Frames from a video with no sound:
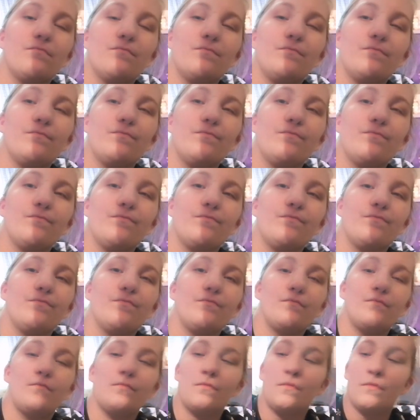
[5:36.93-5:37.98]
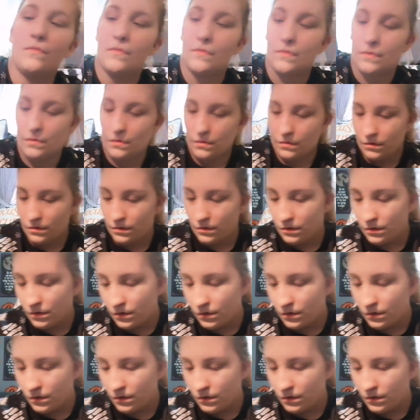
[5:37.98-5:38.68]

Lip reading: Nobody speaks.